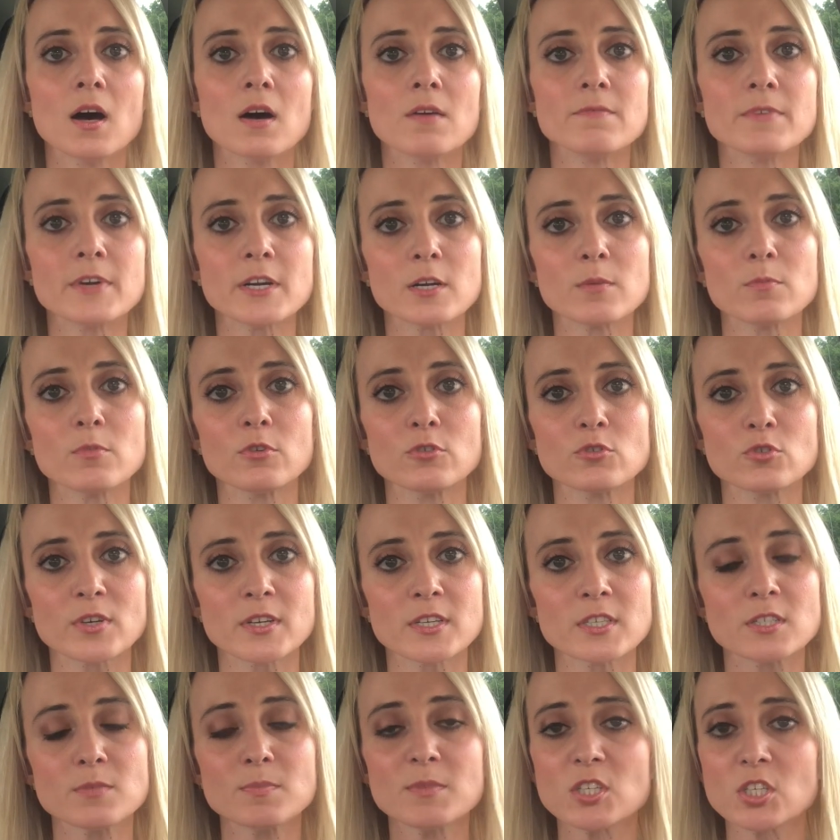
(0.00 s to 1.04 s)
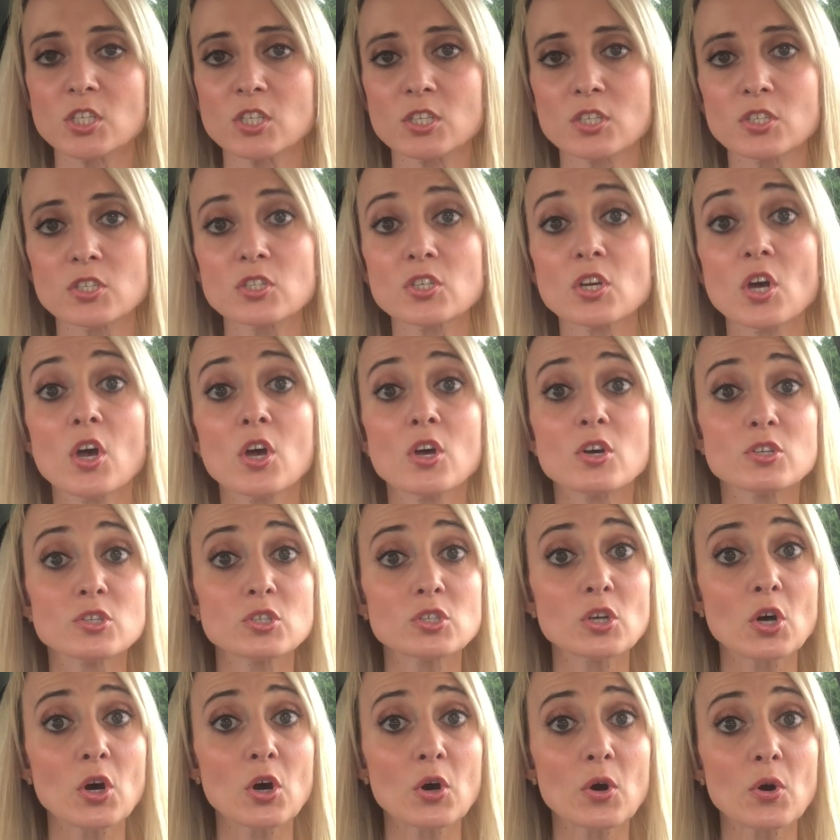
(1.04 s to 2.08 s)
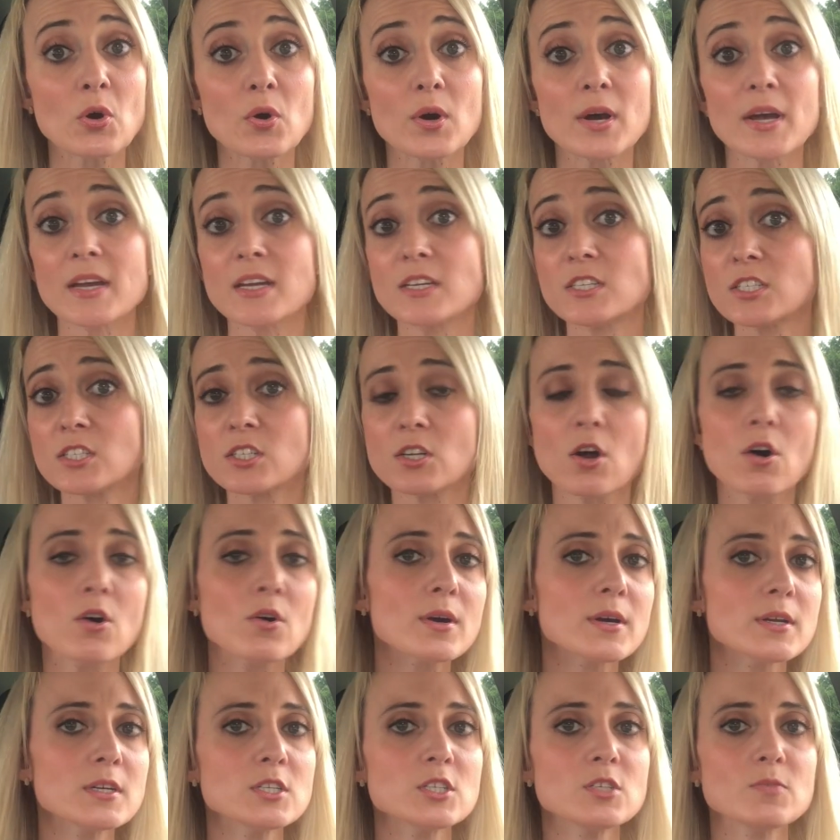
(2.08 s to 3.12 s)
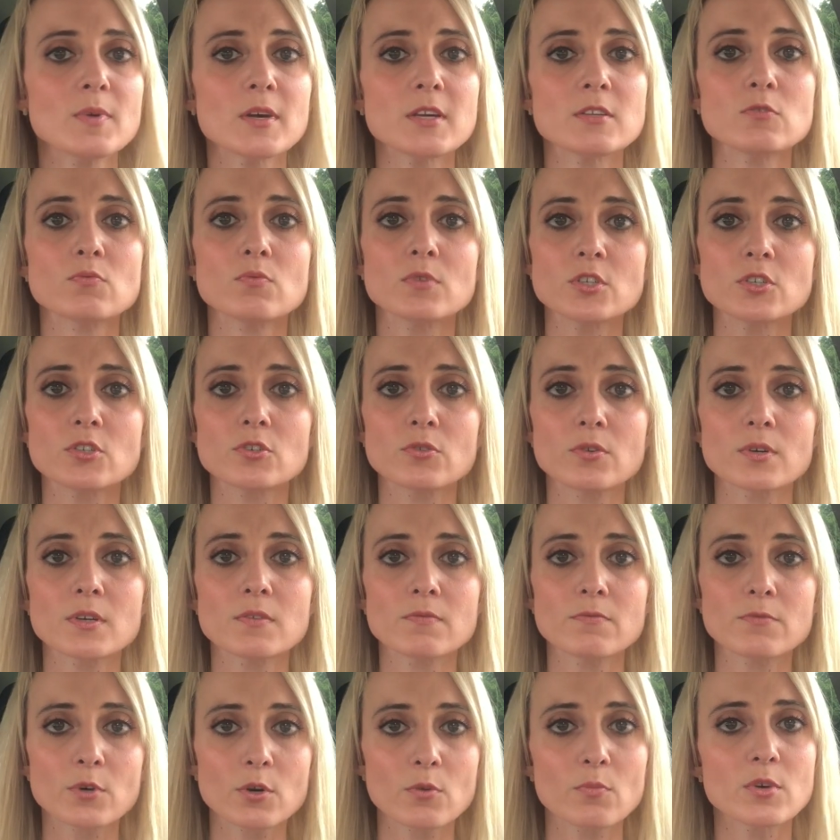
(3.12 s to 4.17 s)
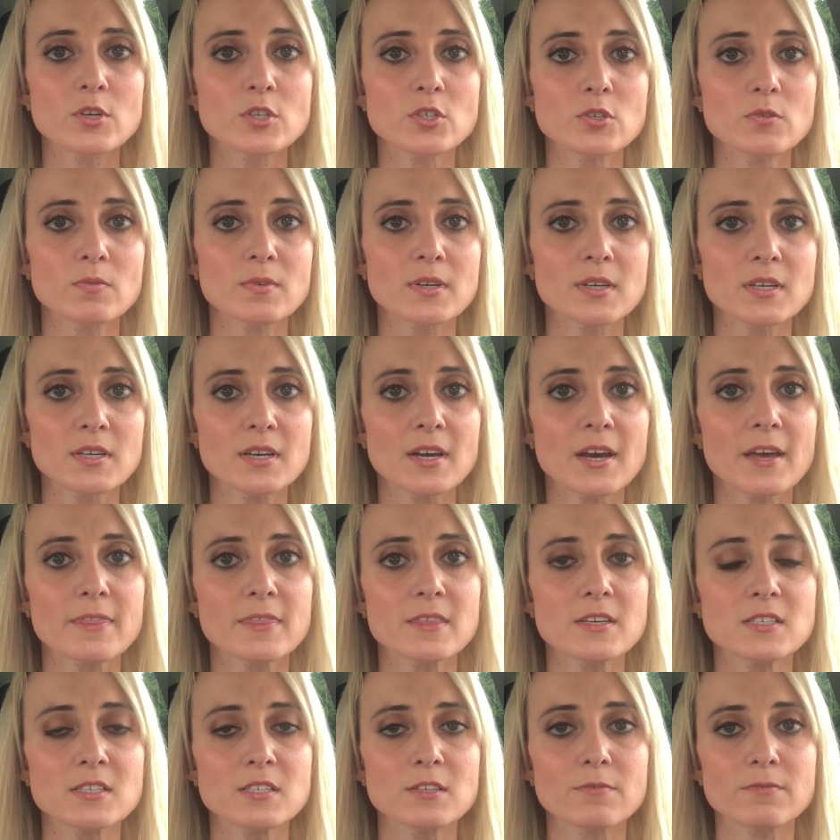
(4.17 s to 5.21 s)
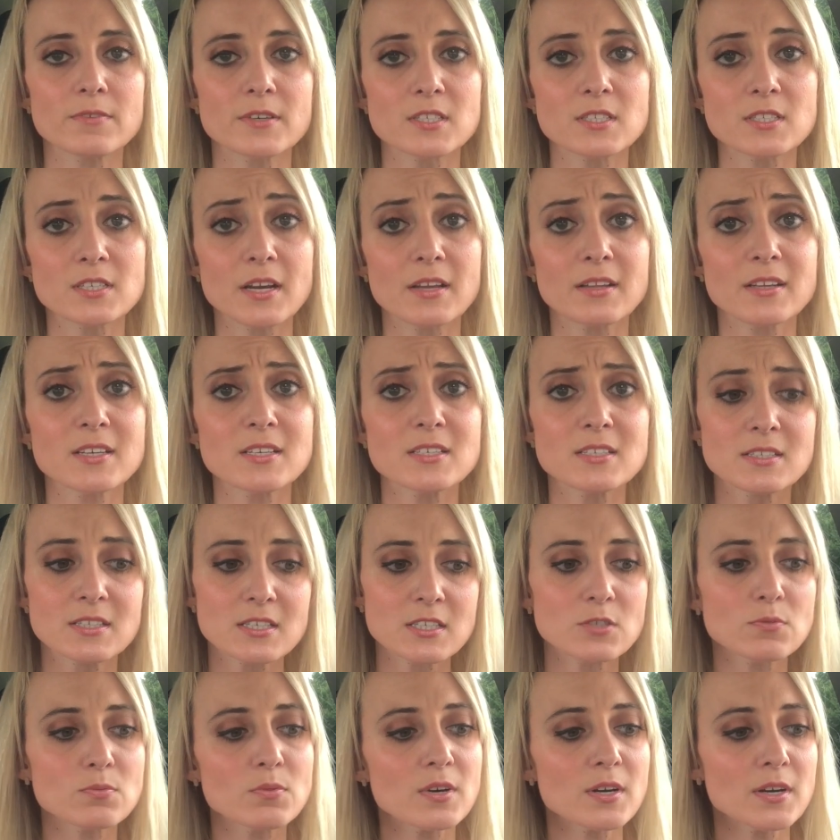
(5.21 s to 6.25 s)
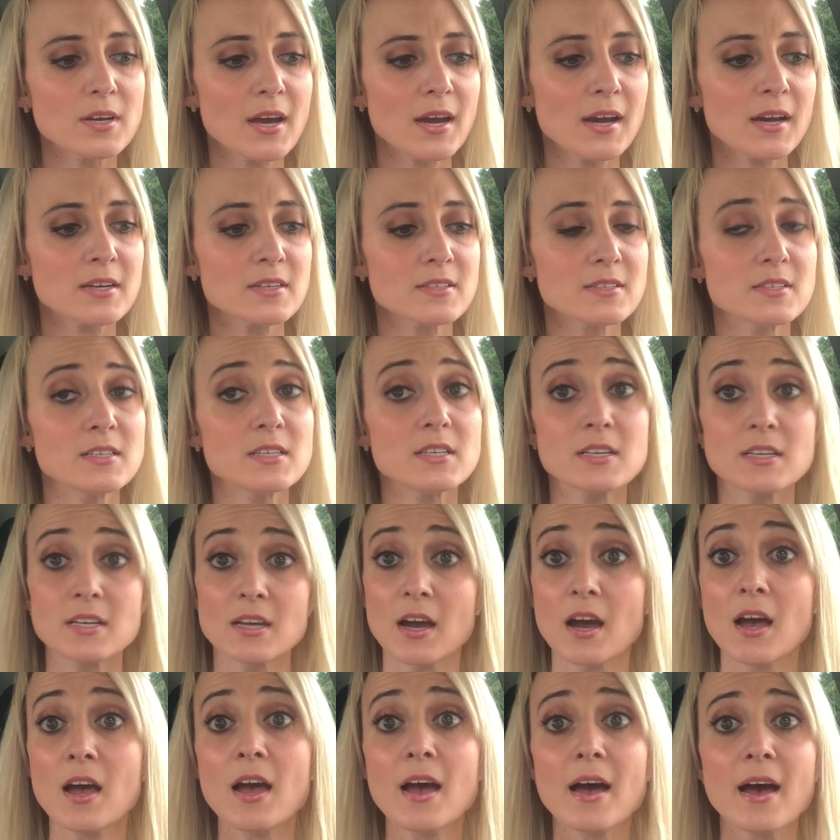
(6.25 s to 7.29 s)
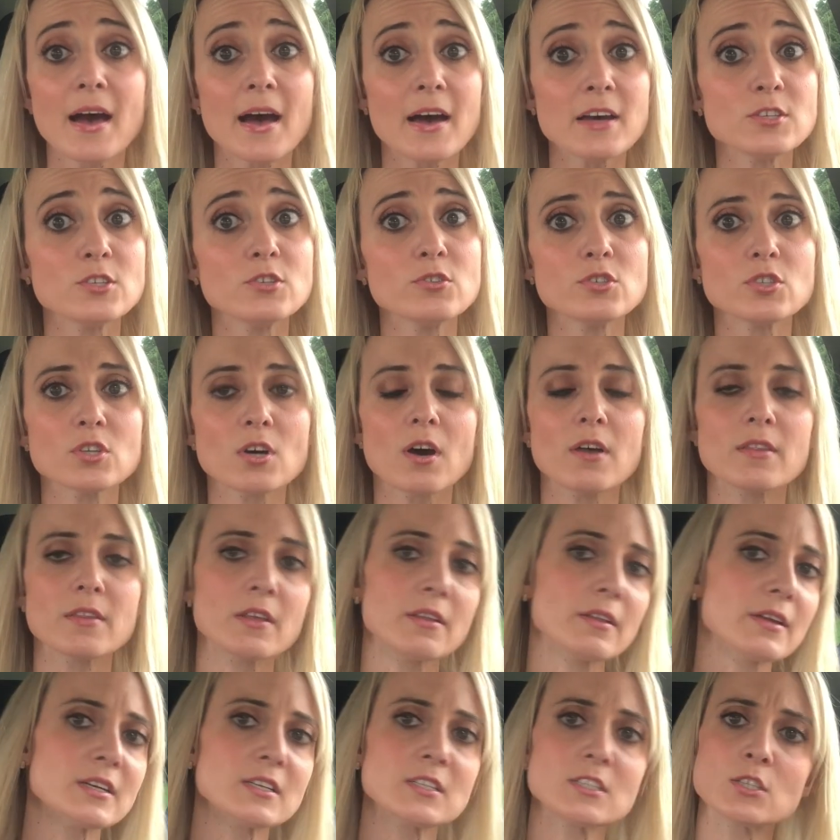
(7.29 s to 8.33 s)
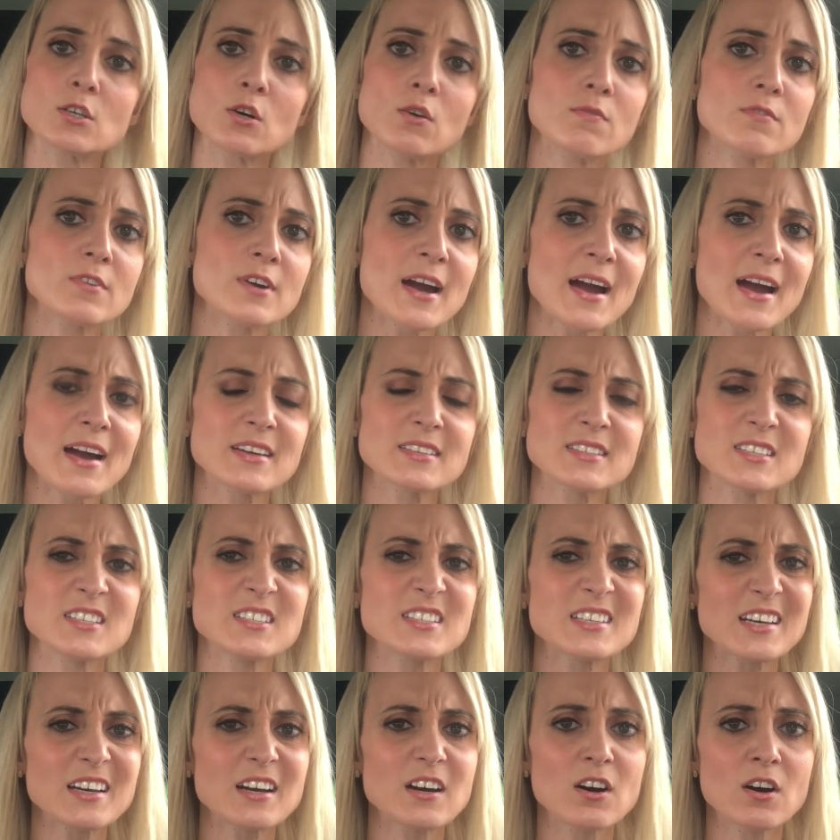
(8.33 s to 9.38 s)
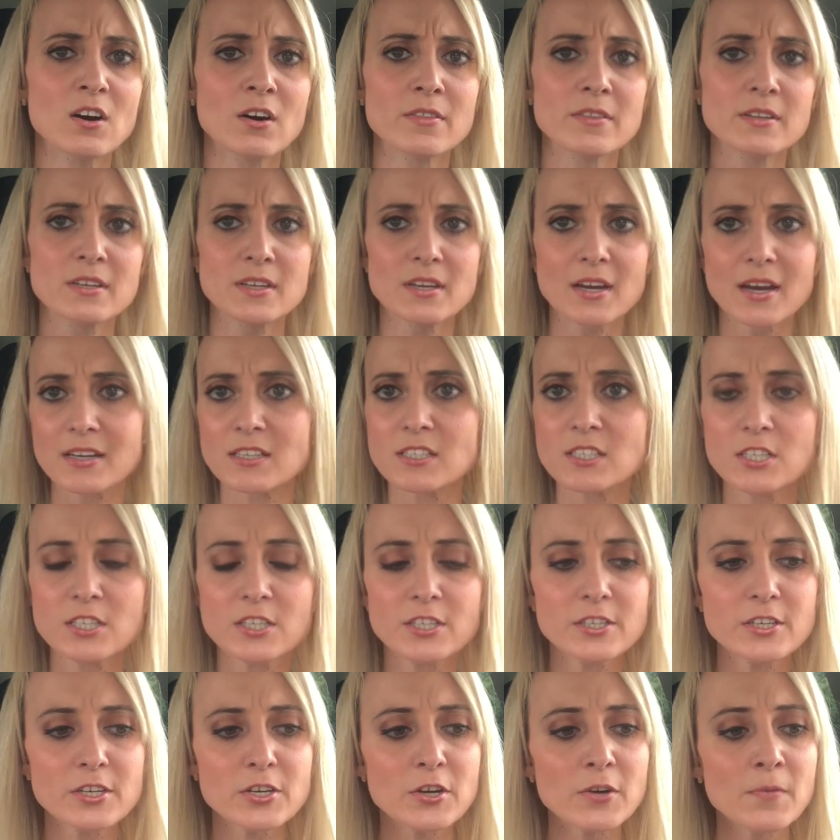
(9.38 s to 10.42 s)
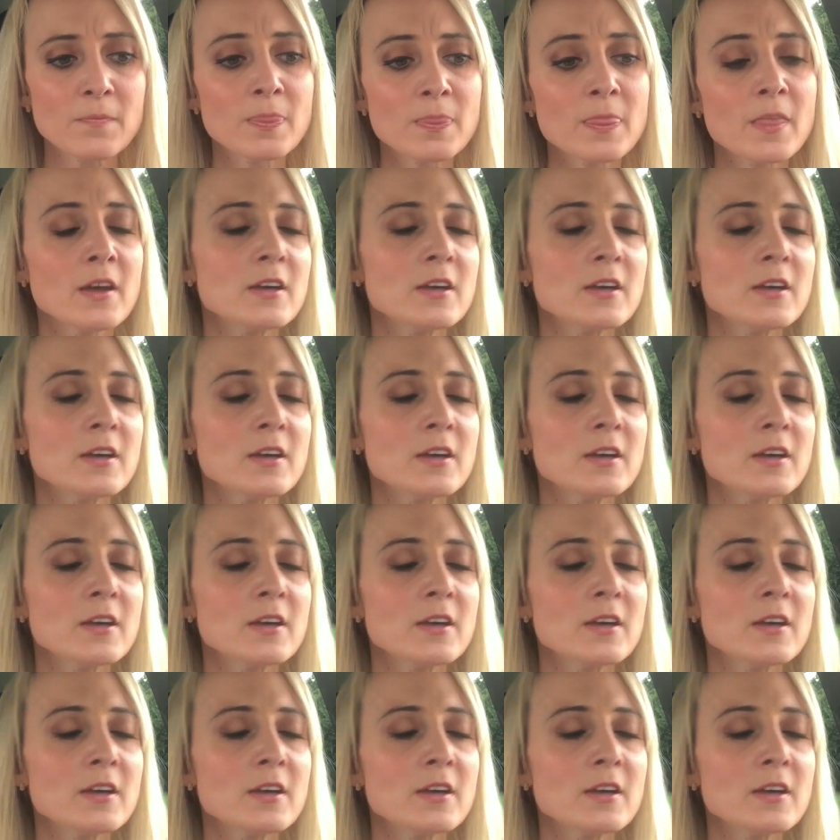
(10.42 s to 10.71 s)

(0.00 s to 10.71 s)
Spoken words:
variable transmissions. So it just all kind of depends what you're looking for, what you want to get, the different stylings. This one has the, as you saw, the like silver accents on the exterior.